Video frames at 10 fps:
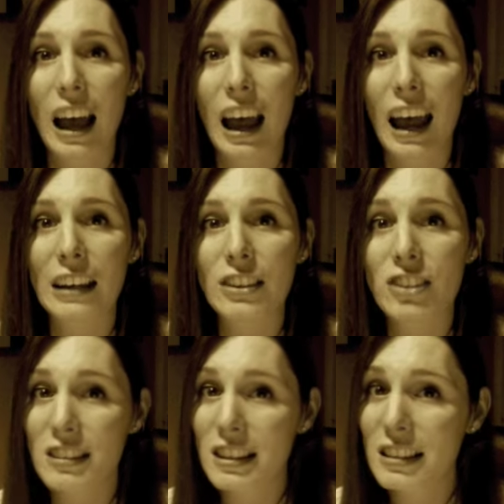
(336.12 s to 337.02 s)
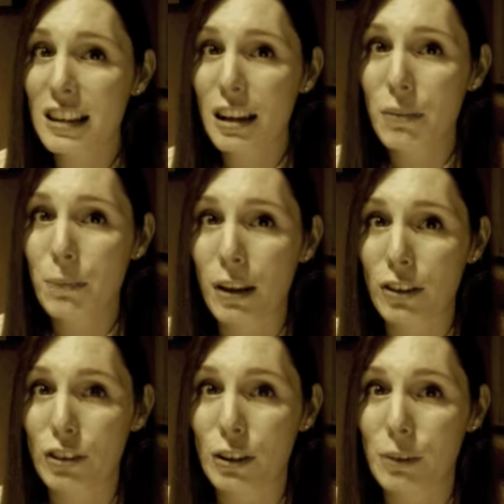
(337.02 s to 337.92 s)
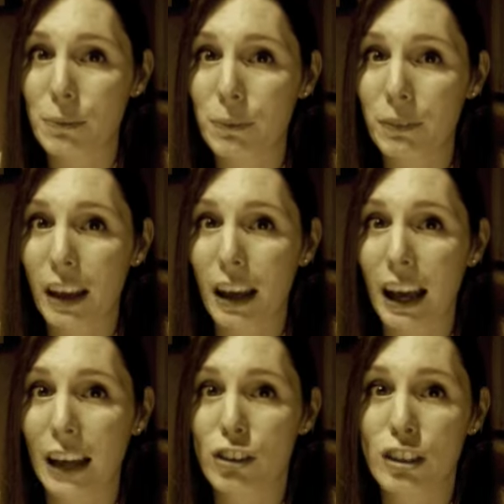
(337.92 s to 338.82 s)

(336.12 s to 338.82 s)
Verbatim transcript: And she sits in her bedroom and